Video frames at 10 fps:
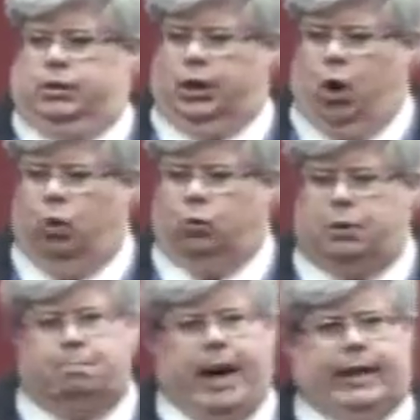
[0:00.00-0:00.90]
The
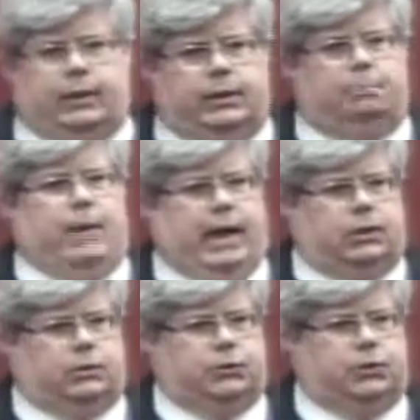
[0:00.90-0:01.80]
only battle that
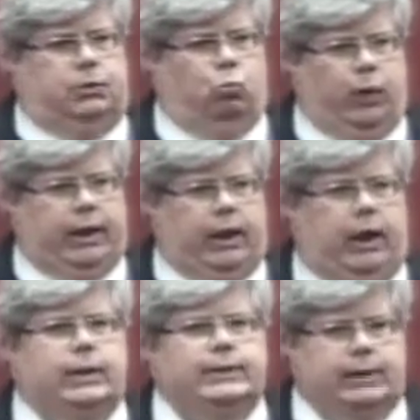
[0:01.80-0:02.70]
matters
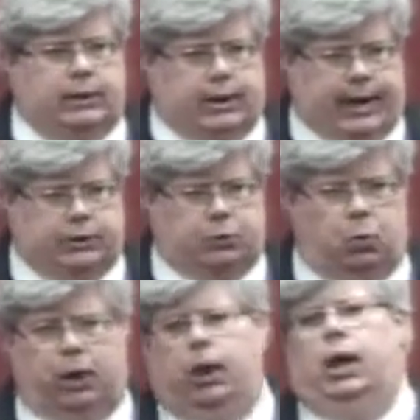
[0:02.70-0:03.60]
winning is the last
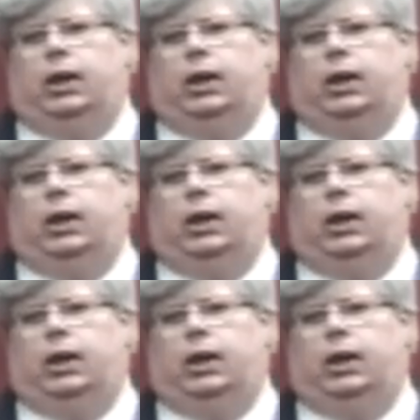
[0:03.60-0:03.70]
one.